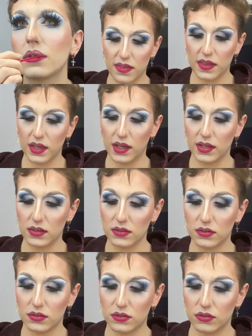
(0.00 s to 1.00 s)
They
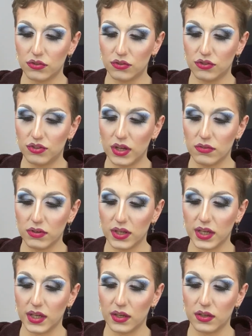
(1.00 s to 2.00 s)

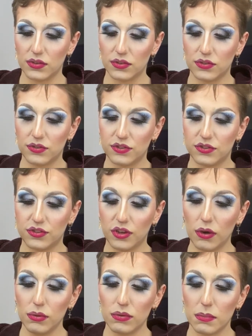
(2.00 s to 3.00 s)
generally
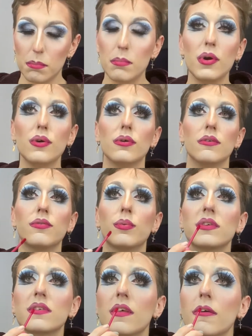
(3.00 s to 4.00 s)
don't move
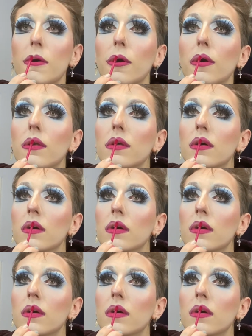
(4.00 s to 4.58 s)
once they're on.